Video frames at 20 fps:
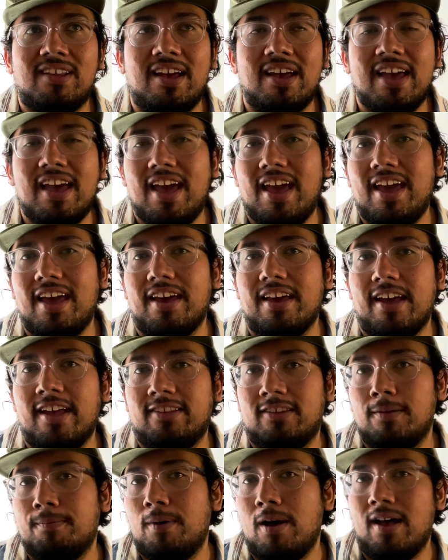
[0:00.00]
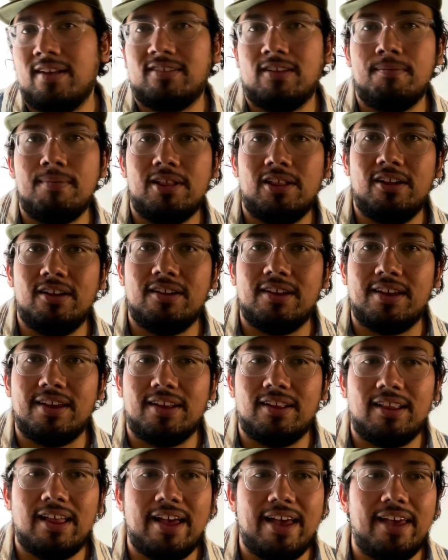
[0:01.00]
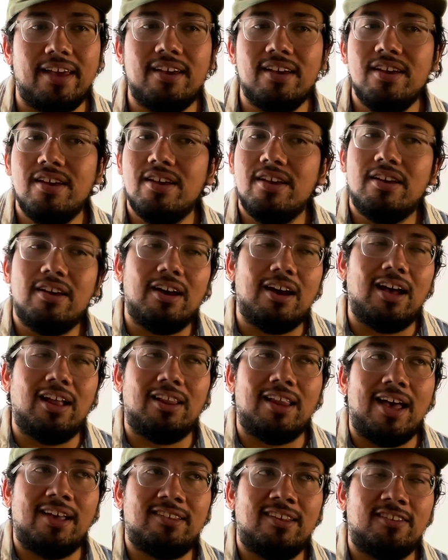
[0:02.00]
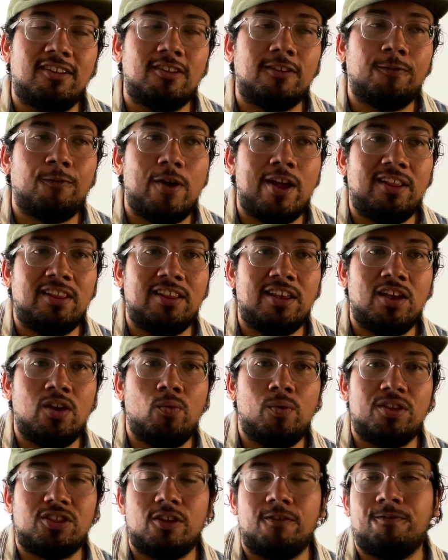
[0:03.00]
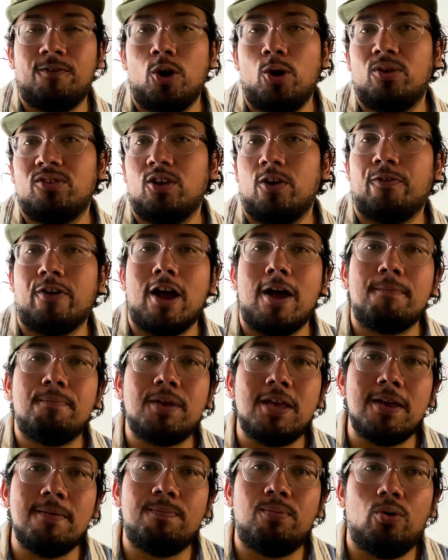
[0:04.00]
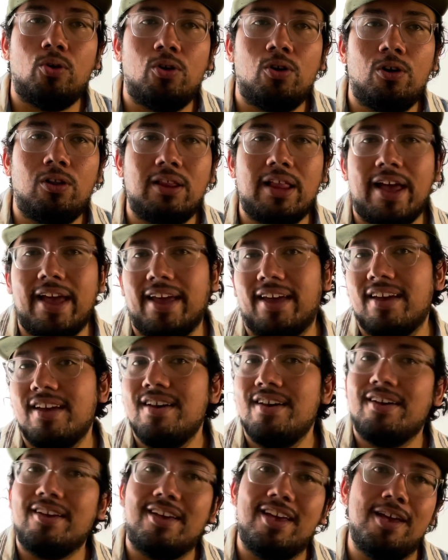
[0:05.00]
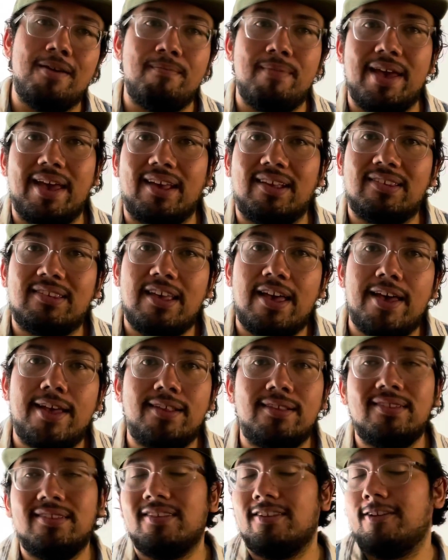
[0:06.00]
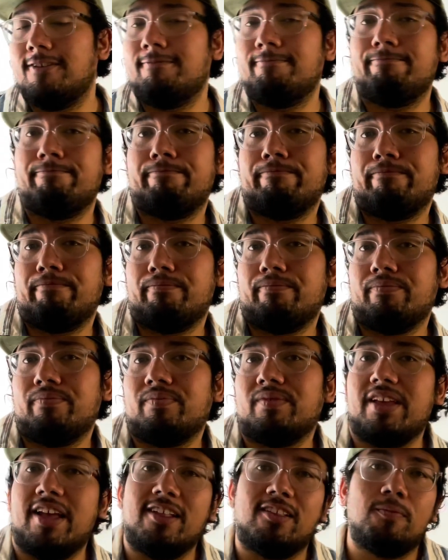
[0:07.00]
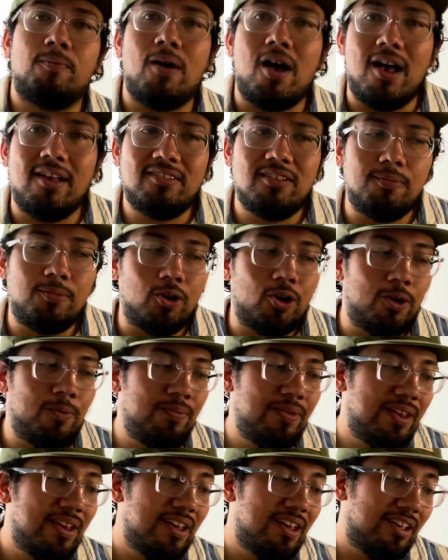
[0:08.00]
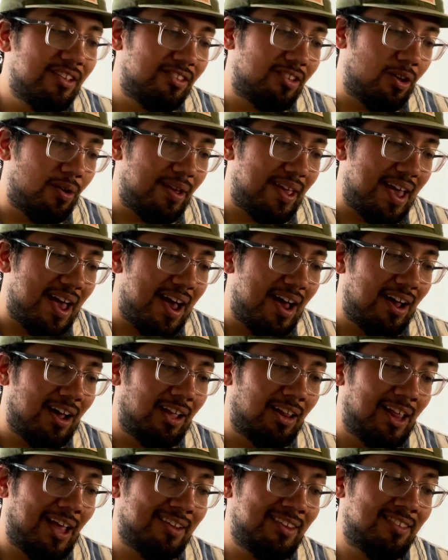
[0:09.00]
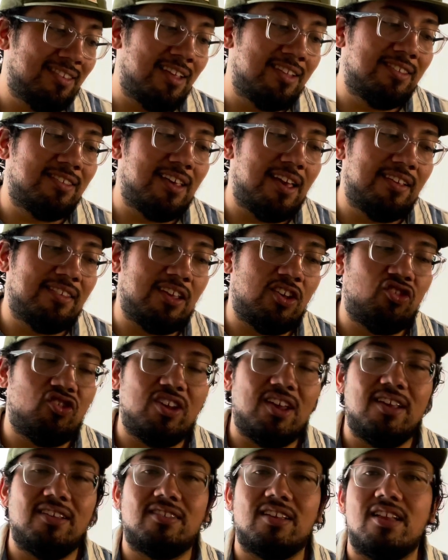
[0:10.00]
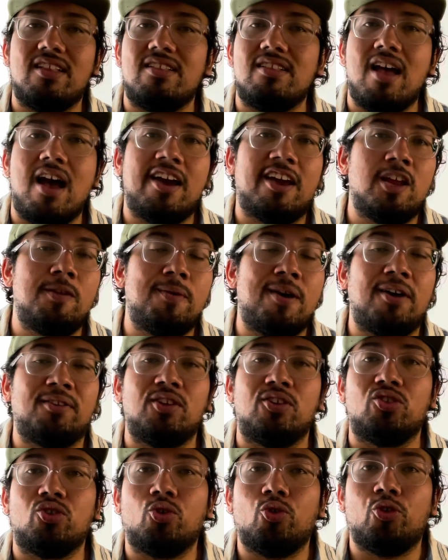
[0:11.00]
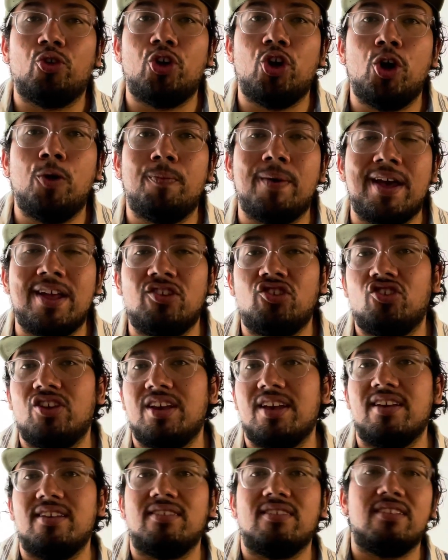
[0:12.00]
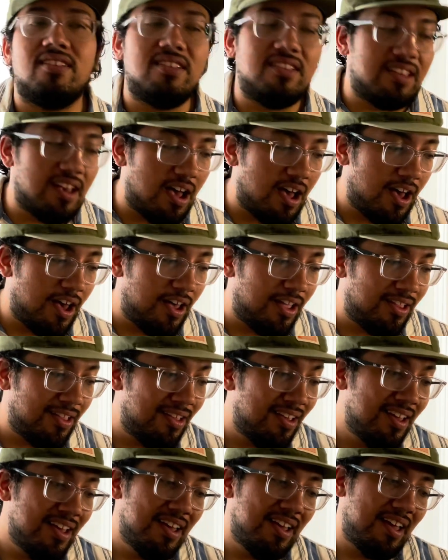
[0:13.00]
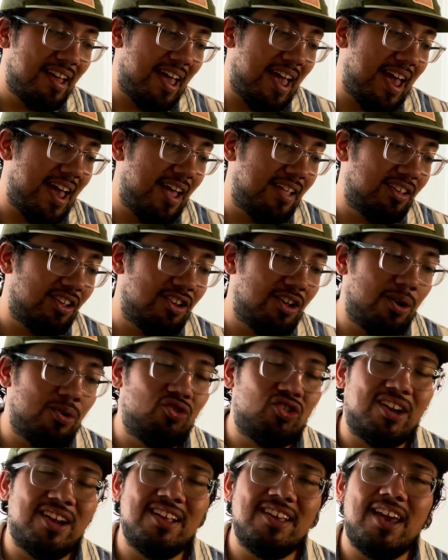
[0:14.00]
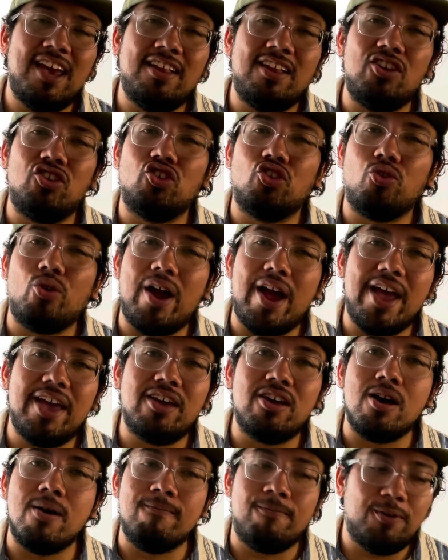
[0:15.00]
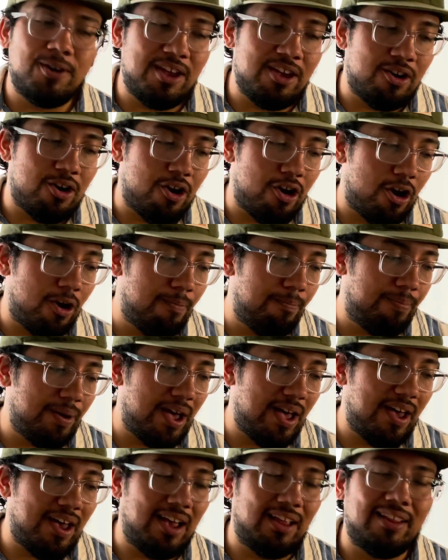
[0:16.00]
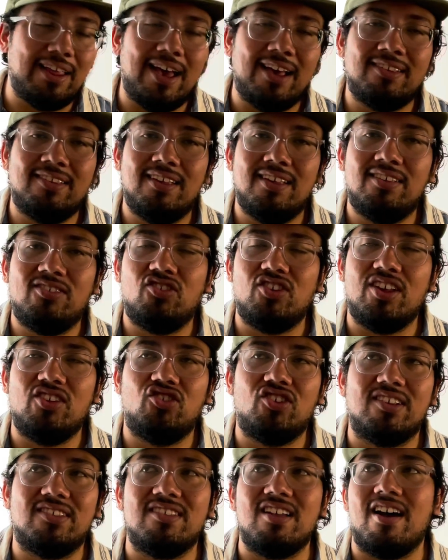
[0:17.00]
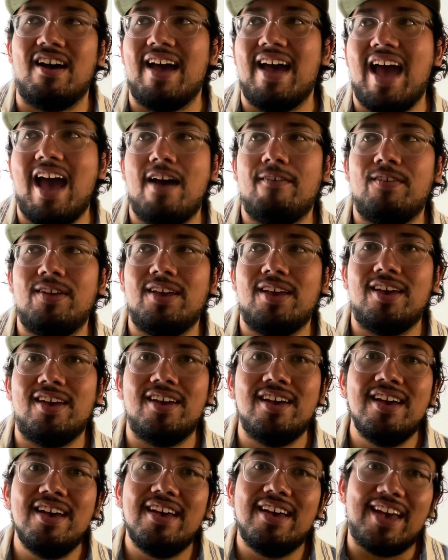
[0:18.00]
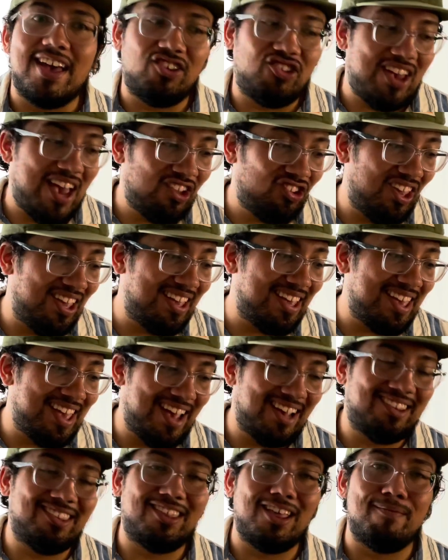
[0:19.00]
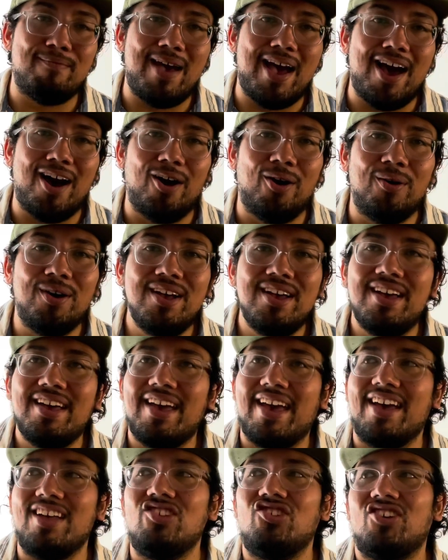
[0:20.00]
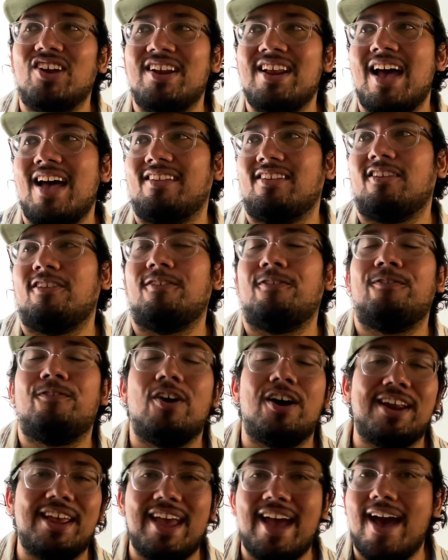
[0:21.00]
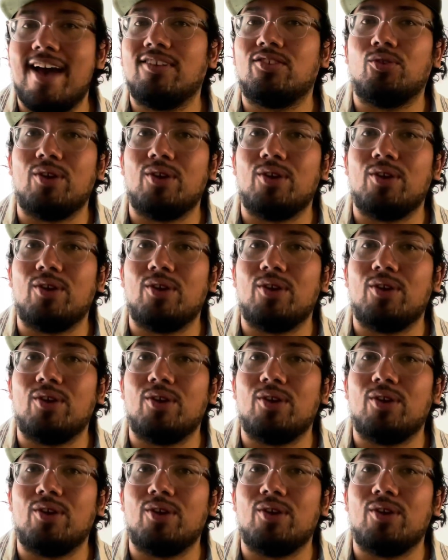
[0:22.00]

that, hey, it's a possibility. Like, Alexis is friendly with the folks over at People. Like, it makes sense. It's possible. So yeah, Alexis then says that she's not going to be on this group and she is done. And you know, Jen and Katie try comforting her, but Alexis is just not having it. And she actually kicks them out. And Jen has this funny ass